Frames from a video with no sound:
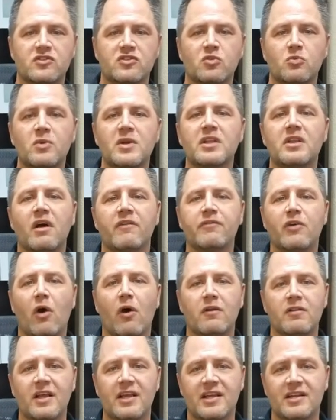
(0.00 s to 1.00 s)
So we love
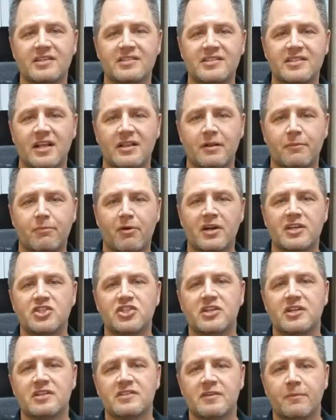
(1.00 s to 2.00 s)
calling it a
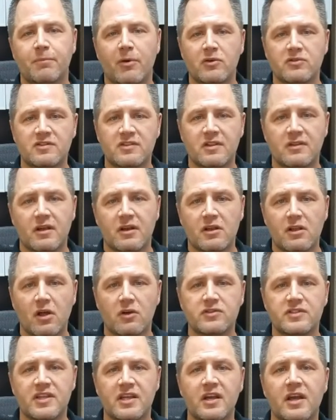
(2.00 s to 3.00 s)
celebration as opposed to the
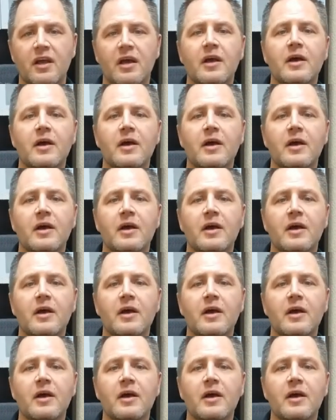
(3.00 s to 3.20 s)
closing.